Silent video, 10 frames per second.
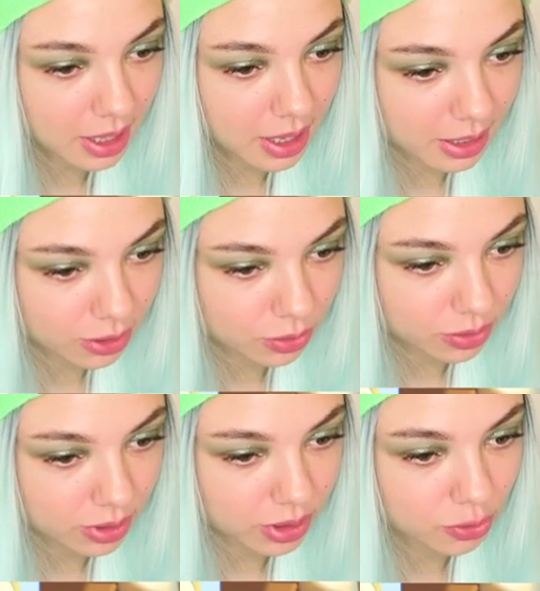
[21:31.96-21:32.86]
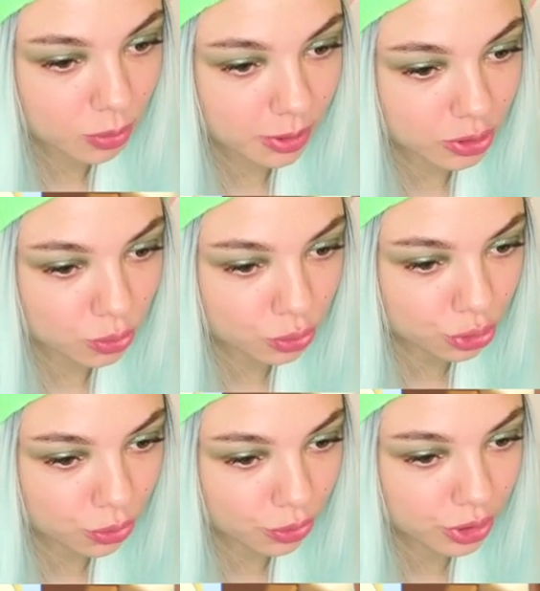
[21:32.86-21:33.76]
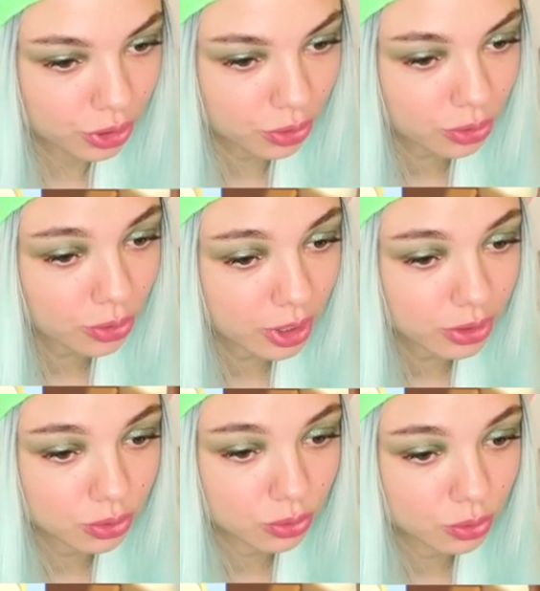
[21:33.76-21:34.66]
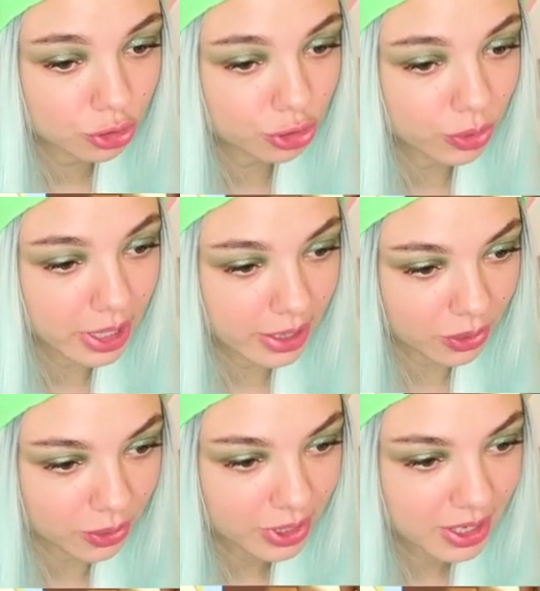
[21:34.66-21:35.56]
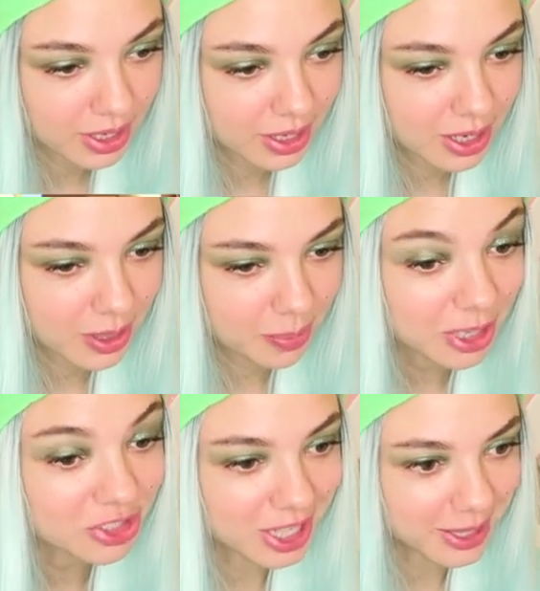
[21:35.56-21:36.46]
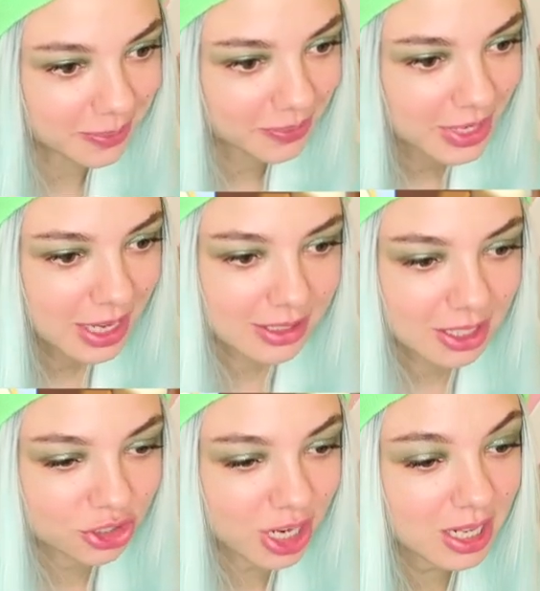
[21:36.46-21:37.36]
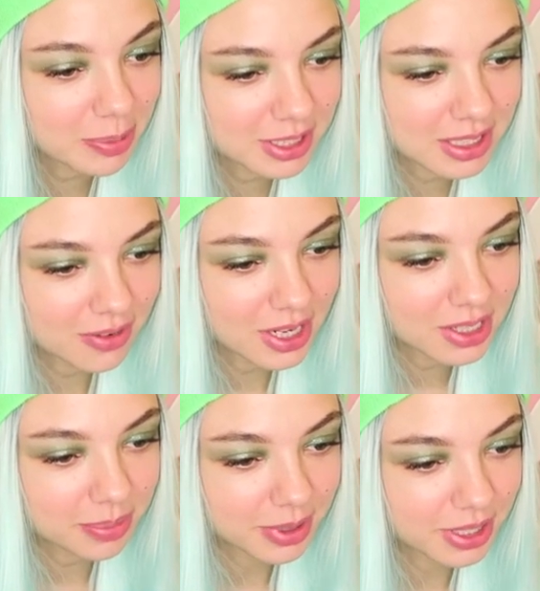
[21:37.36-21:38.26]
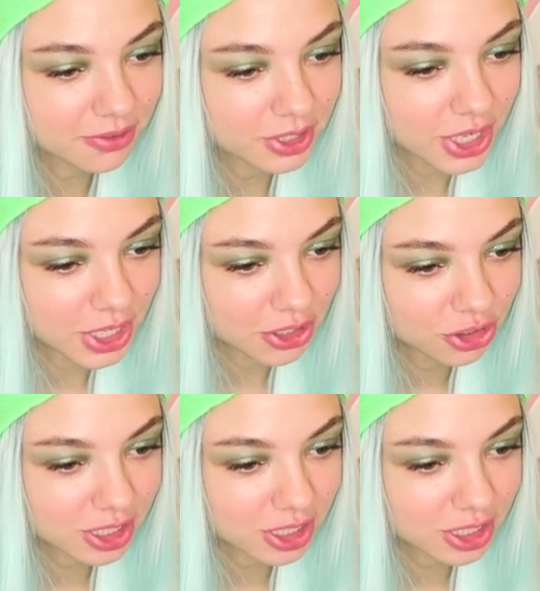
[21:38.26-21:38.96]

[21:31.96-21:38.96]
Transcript: Mom bought four tickets for herself, for Anne, for her friend, and her three year old daughter Lily. They arrived.